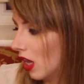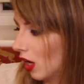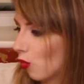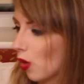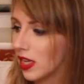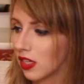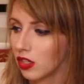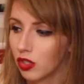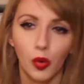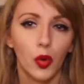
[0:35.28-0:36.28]
like where's I
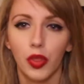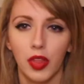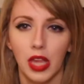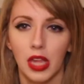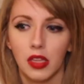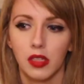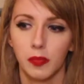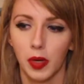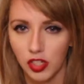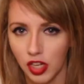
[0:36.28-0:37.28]
store things,
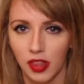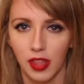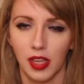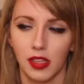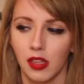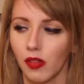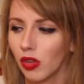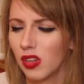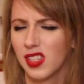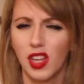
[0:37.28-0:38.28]
budget things. I've
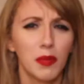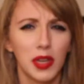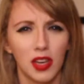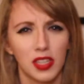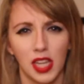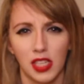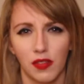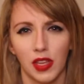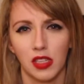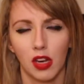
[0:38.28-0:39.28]
got so many ideas
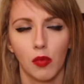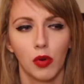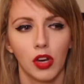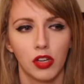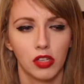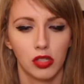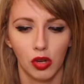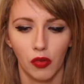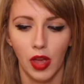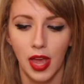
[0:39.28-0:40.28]
of things. I don't want to just
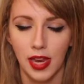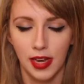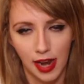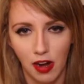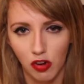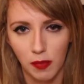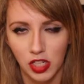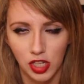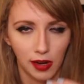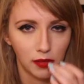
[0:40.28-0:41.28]
sort of narrow
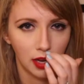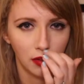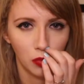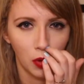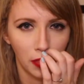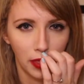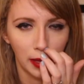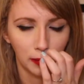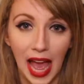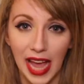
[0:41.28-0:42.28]
my channel down to one
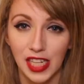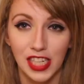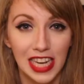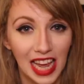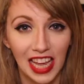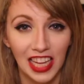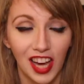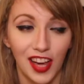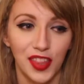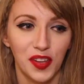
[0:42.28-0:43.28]
thing. And today
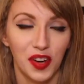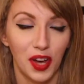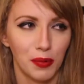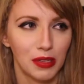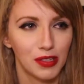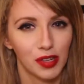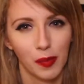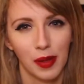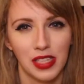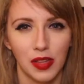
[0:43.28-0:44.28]
I thought I would talk
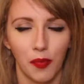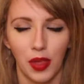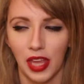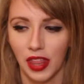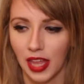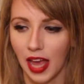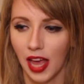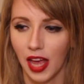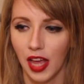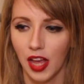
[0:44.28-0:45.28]
about something
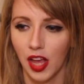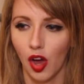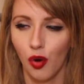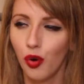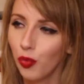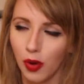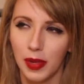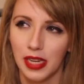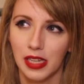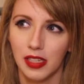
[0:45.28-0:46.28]
that all
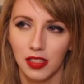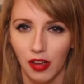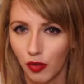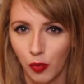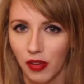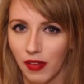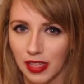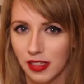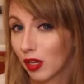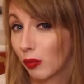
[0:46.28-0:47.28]
women suffer with
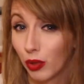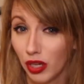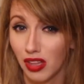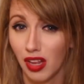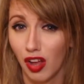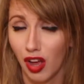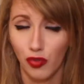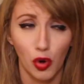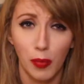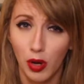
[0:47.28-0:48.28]
at some point in their
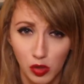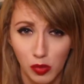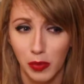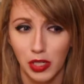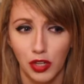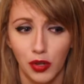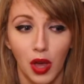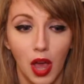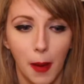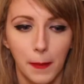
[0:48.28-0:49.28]
life, or most women do,
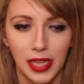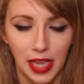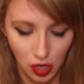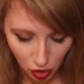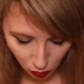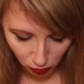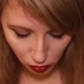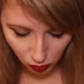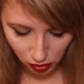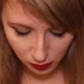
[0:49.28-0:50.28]
but yet no one
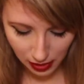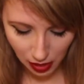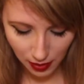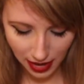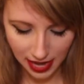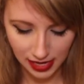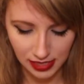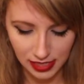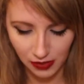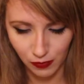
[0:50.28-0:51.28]
talks about,
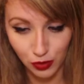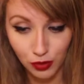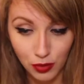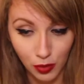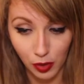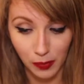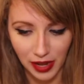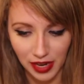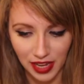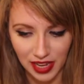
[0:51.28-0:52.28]
and if you do talk
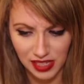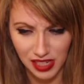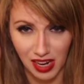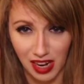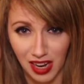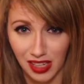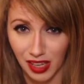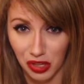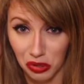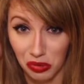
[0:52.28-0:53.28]
about it, it's kind of like,
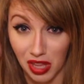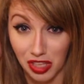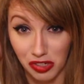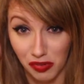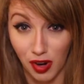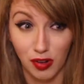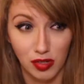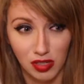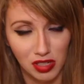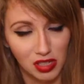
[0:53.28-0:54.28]
ew, that's
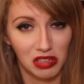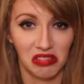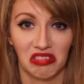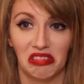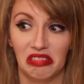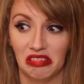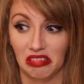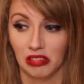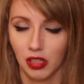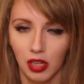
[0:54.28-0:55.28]
gross,
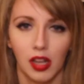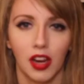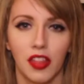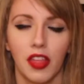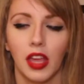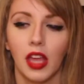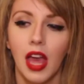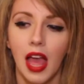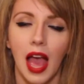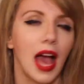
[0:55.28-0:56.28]
kind of thing,
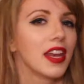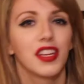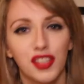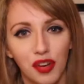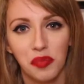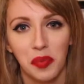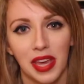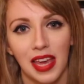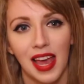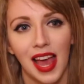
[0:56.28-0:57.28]
and it shouldn't
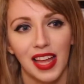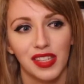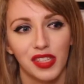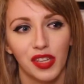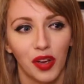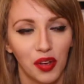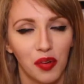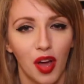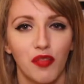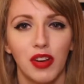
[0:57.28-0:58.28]
be. And
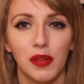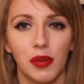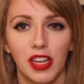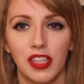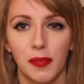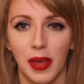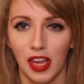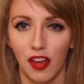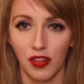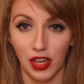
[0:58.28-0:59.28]
so I really wanted to
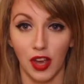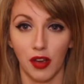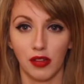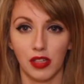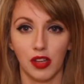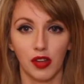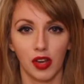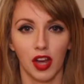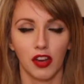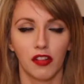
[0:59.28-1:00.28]
make a video to
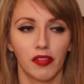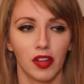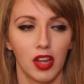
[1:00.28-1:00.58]
kind of